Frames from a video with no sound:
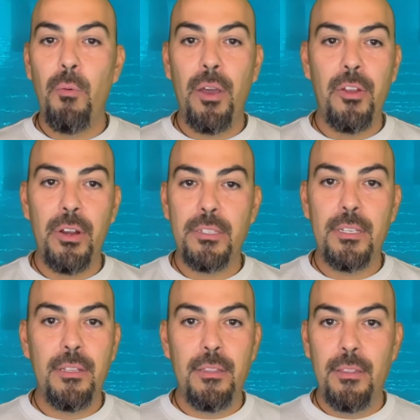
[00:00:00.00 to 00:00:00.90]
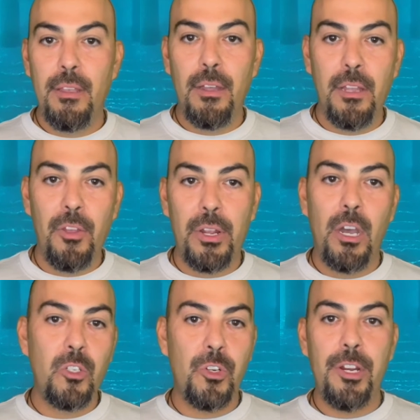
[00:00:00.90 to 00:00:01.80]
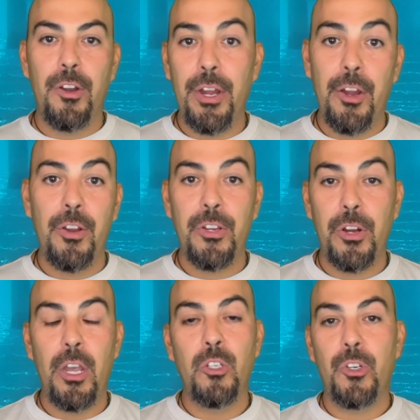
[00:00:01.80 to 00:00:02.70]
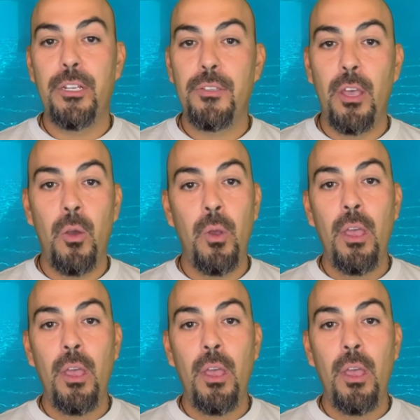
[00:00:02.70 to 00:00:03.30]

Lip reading: whether it's in another country or here in your country. So